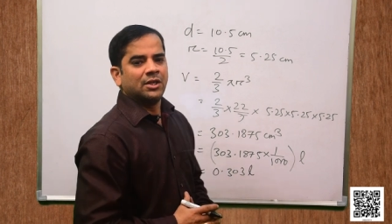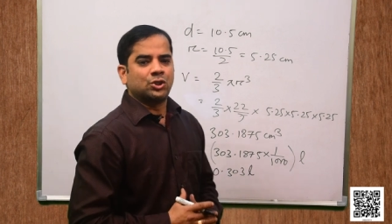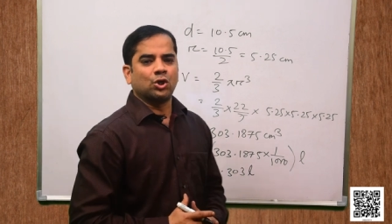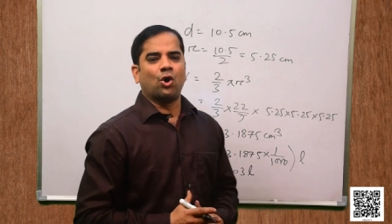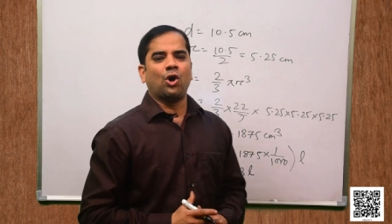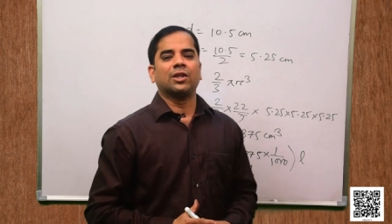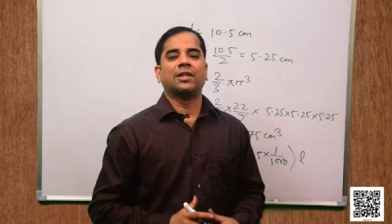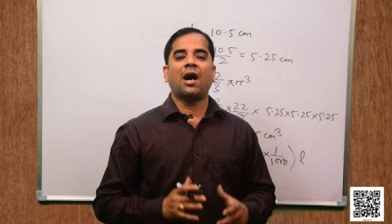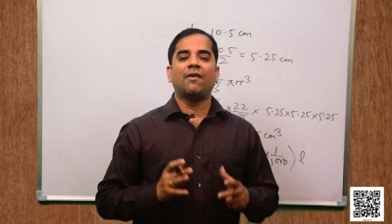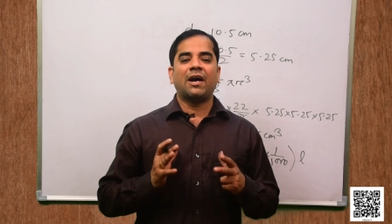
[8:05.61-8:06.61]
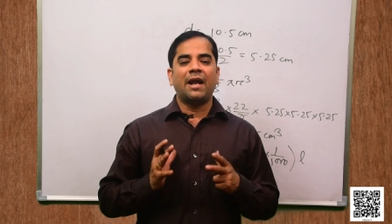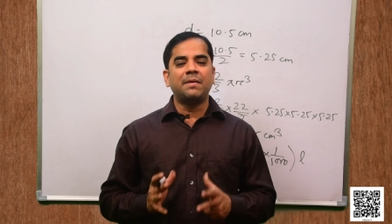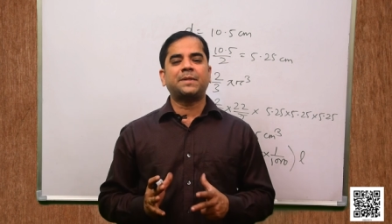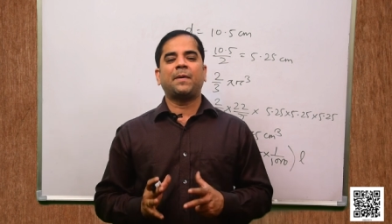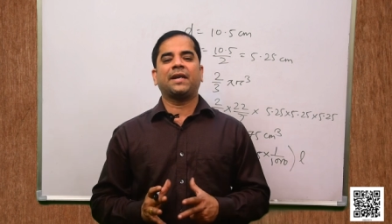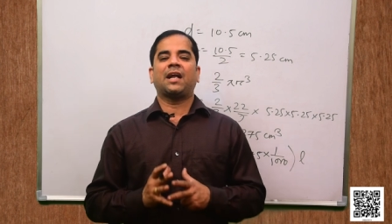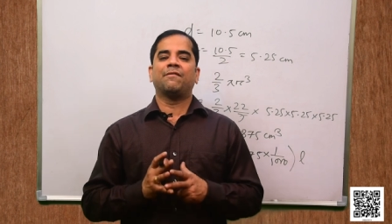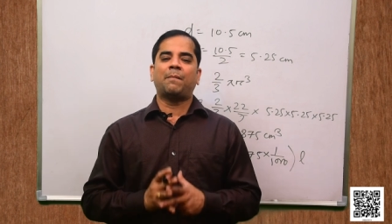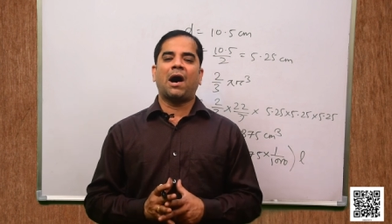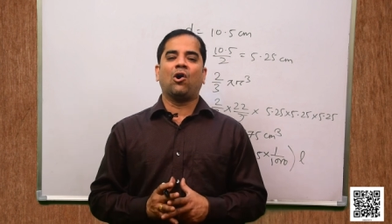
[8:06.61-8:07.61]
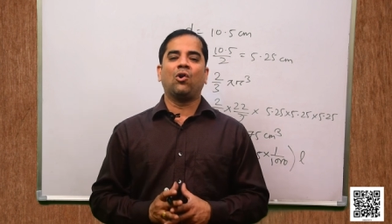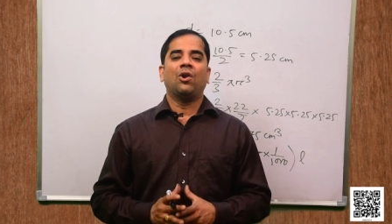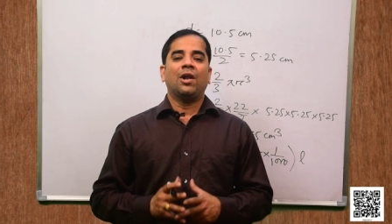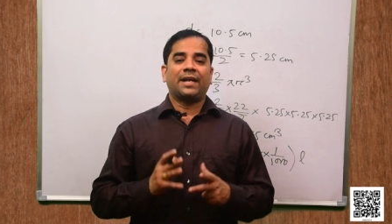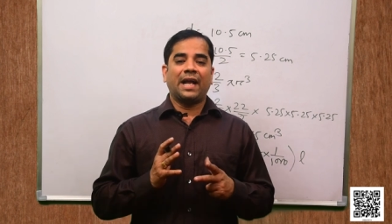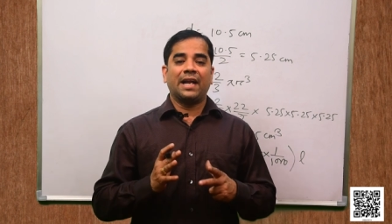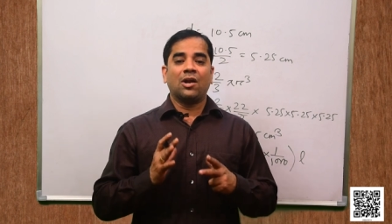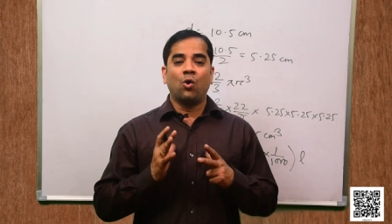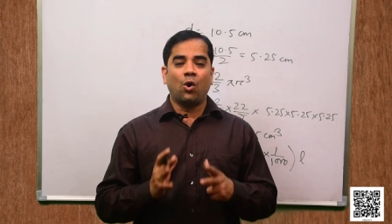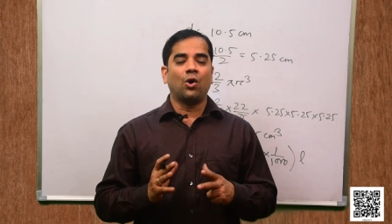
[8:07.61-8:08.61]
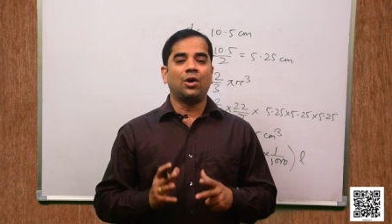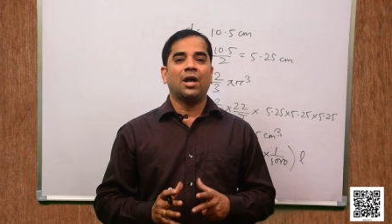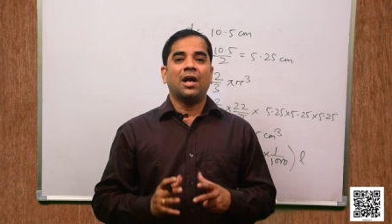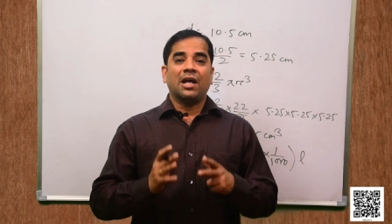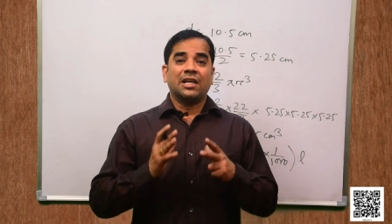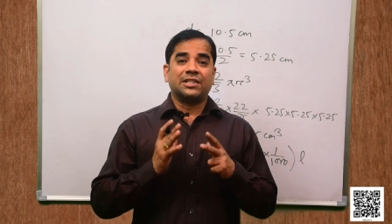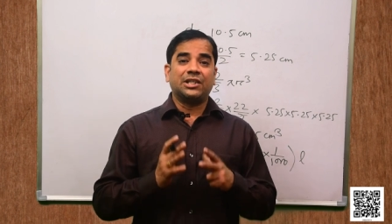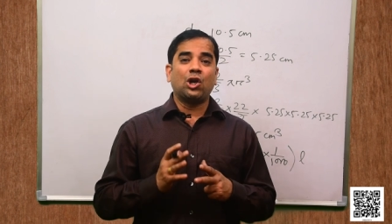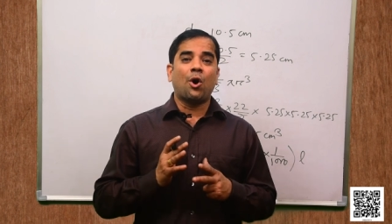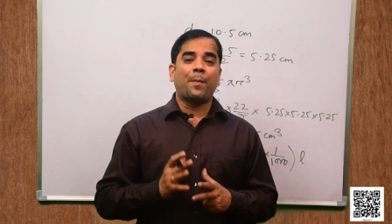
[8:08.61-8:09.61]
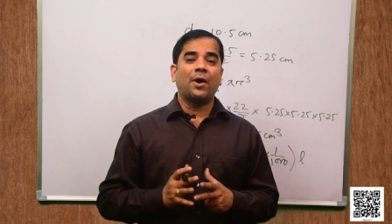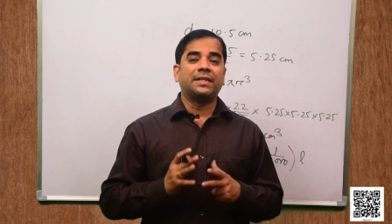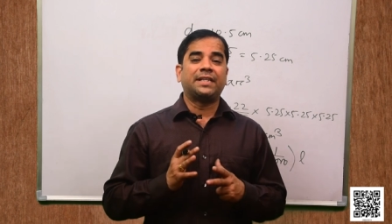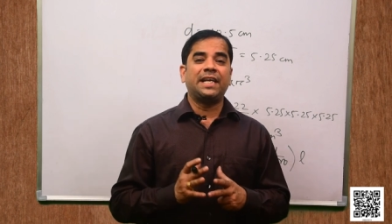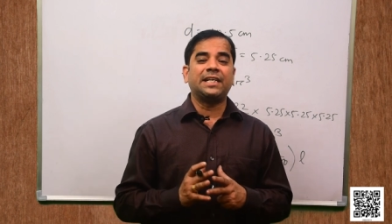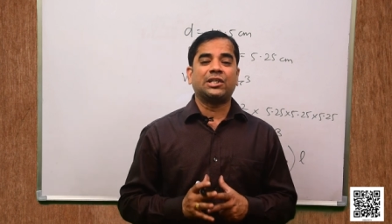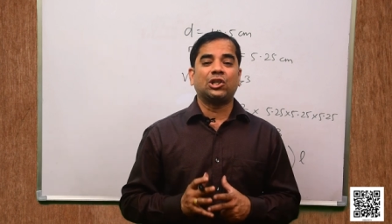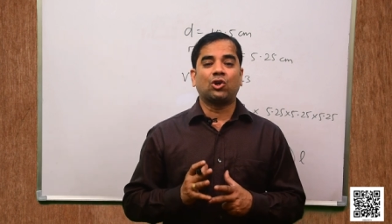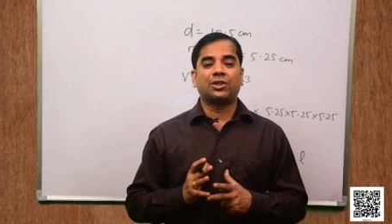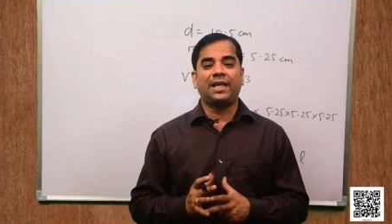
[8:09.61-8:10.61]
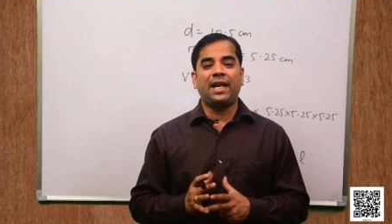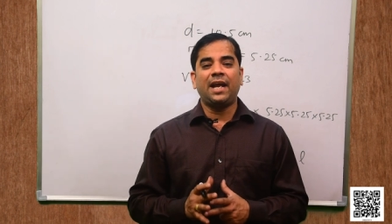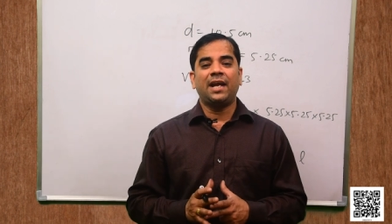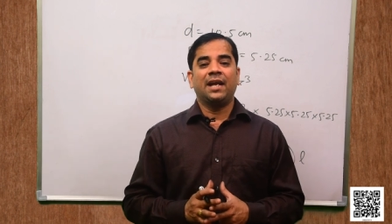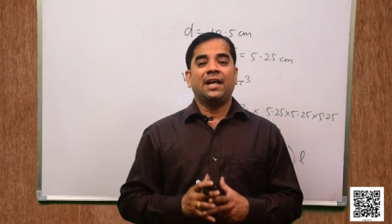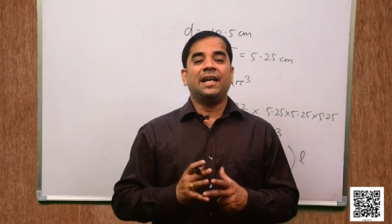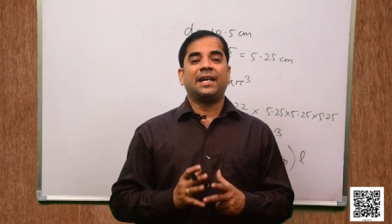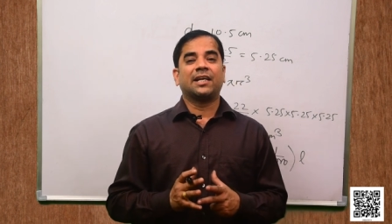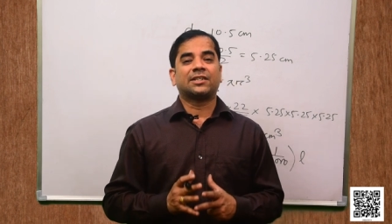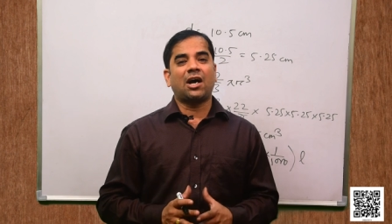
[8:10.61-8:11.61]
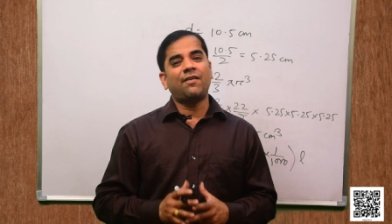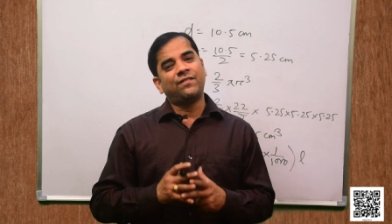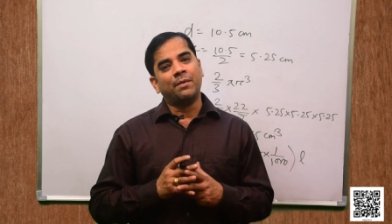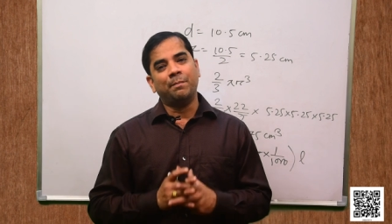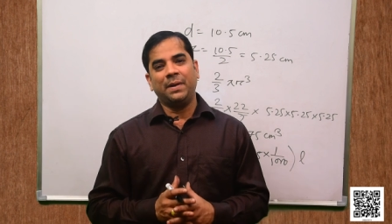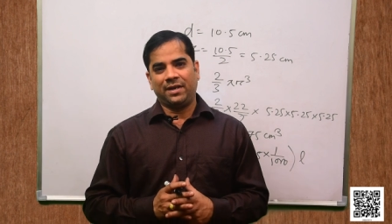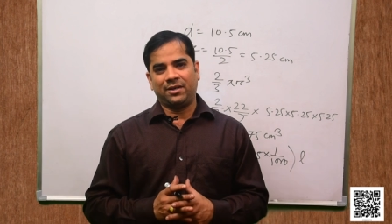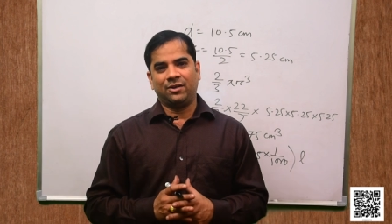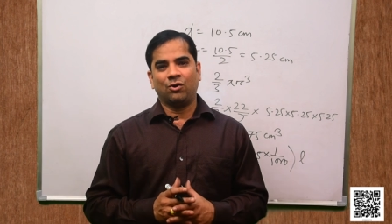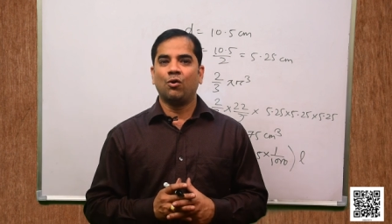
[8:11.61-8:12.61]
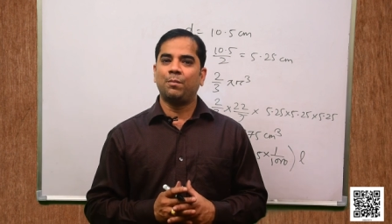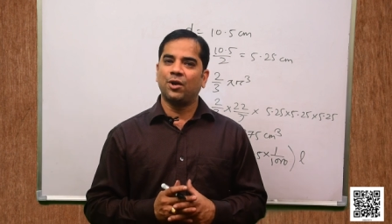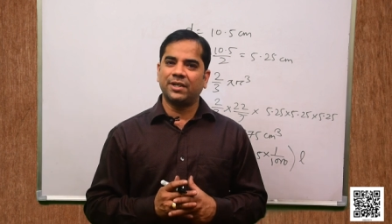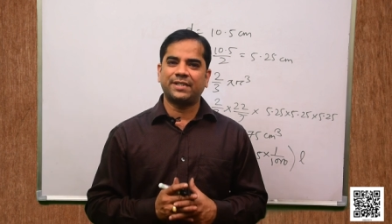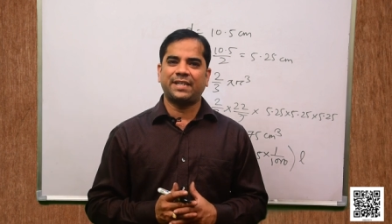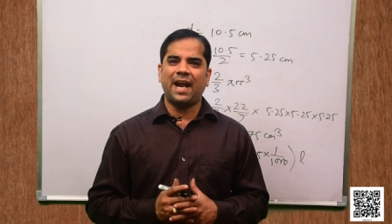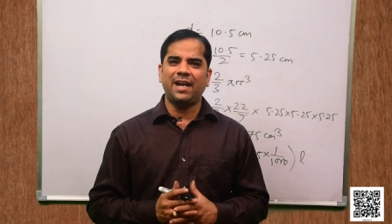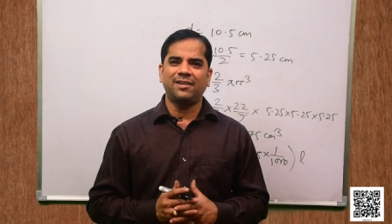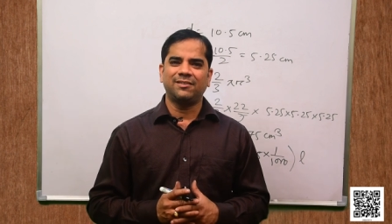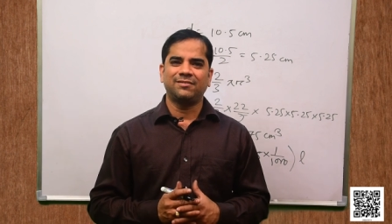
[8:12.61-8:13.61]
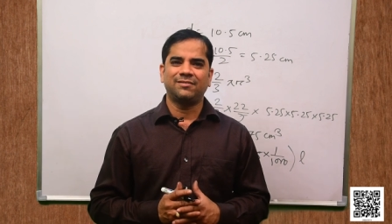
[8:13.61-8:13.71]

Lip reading: So the hemispherical bowl can hold 0.303 liters of milk. Hope you understand.